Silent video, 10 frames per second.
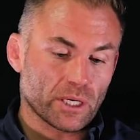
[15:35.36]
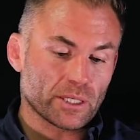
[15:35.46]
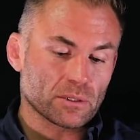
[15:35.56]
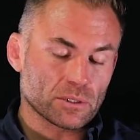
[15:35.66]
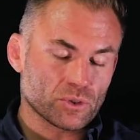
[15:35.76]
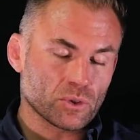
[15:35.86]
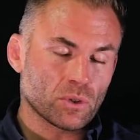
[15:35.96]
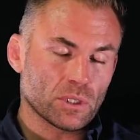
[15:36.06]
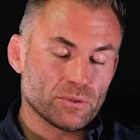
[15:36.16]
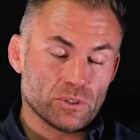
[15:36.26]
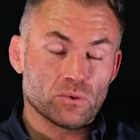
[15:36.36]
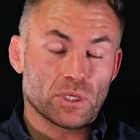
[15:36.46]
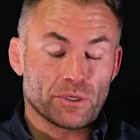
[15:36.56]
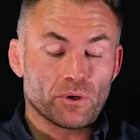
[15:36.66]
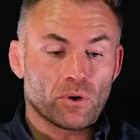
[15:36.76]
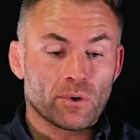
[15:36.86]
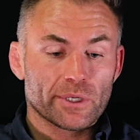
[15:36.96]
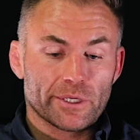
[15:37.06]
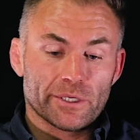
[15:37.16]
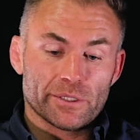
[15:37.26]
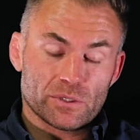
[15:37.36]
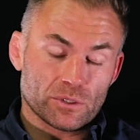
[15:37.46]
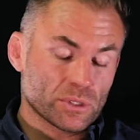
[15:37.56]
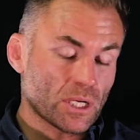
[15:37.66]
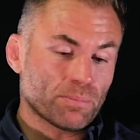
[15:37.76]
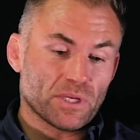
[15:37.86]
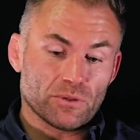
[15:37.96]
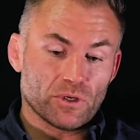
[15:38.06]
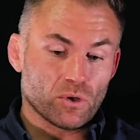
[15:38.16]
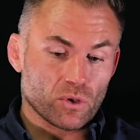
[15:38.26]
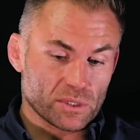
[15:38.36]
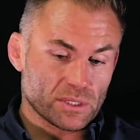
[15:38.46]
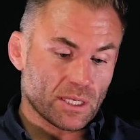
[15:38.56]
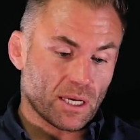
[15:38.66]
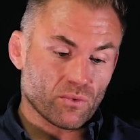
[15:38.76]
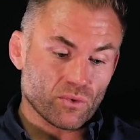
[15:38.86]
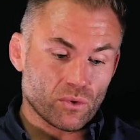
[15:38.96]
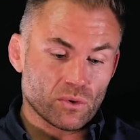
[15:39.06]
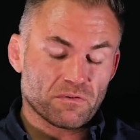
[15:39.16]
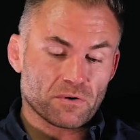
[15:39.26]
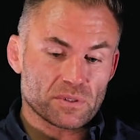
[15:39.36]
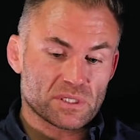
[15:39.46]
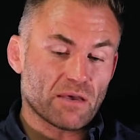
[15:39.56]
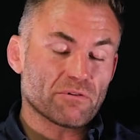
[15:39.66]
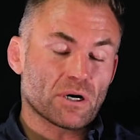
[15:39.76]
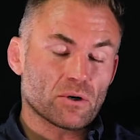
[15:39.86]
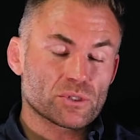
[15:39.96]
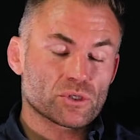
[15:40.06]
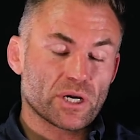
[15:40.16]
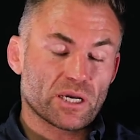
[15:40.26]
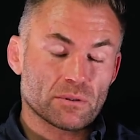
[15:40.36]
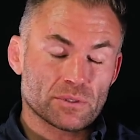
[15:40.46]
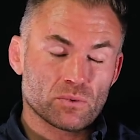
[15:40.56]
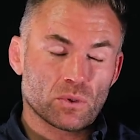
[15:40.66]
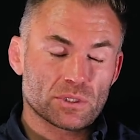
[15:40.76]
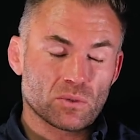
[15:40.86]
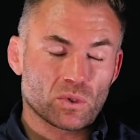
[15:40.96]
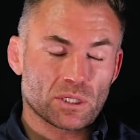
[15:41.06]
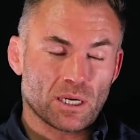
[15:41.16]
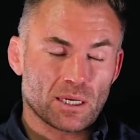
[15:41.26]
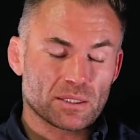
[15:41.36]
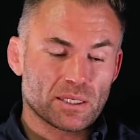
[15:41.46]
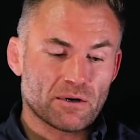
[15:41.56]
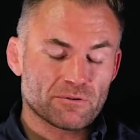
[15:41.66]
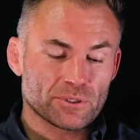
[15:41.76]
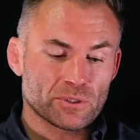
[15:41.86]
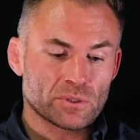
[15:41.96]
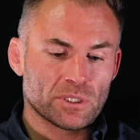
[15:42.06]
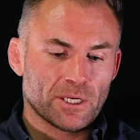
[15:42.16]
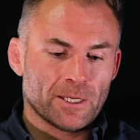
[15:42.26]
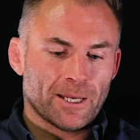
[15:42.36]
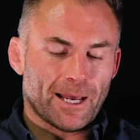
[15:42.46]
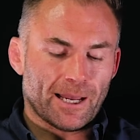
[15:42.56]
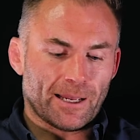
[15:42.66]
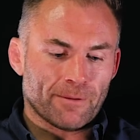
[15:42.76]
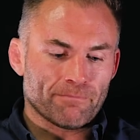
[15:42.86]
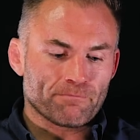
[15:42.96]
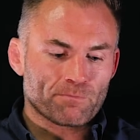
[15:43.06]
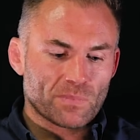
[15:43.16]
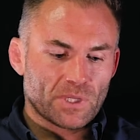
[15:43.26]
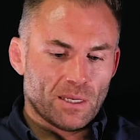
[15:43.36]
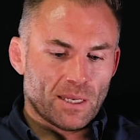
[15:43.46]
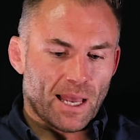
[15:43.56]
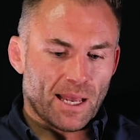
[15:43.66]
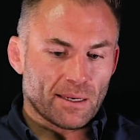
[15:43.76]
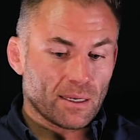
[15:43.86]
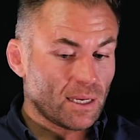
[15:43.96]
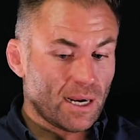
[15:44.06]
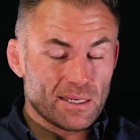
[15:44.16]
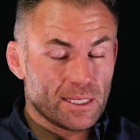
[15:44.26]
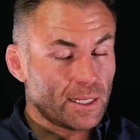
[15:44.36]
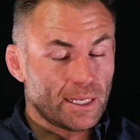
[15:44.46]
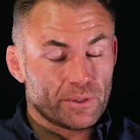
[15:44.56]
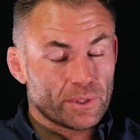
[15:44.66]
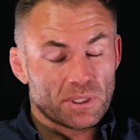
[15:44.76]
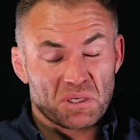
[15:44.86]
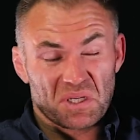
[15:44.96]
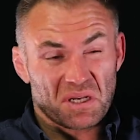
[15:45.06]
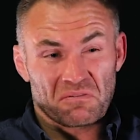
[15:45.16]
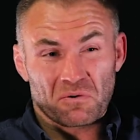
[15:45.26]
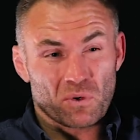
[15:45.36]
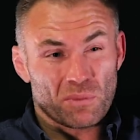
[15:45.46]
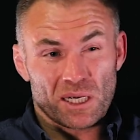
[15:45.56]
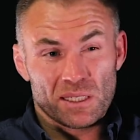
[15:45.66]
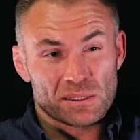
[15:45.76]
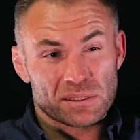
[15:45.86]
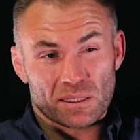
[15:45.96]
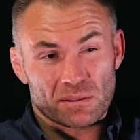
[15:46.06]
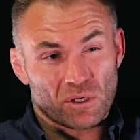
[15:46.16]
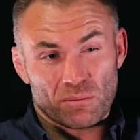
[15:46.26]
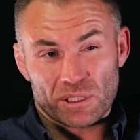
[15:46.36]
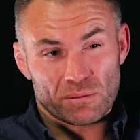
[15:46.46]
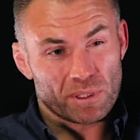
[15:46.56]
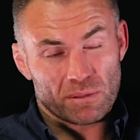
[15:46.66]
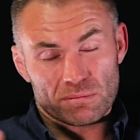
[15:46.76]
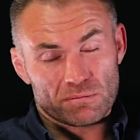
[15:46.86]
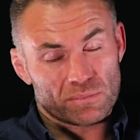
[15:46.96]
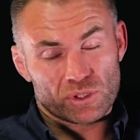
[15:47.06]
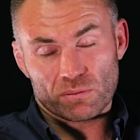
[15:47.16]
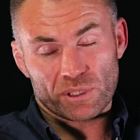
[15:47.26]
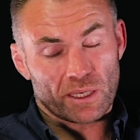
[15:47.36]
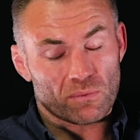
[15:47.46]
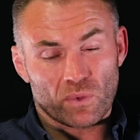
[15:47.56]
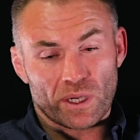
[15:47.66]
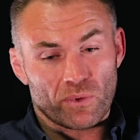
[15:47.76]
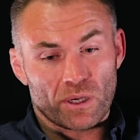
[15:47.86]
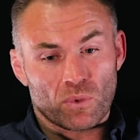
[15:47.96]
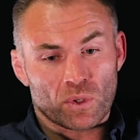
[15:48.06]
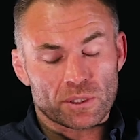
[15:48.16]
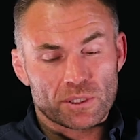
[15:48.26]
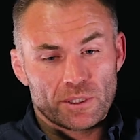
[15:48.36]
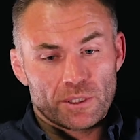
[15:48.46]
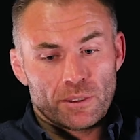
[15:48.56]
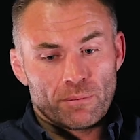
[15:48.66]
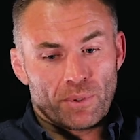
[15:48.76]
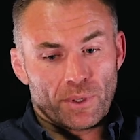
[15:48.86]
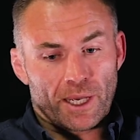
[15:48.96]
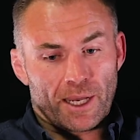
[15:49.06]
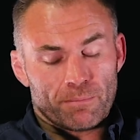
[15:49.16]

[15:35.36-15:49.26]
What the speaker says: can control and do what I know. So I just hopped on the oars and I rowed for 7 hours straight and rowed till 1 o'clock in the afternoon. And I hardly got anywhere. I only got 4 miles. Like, normally should be getting way, way more. But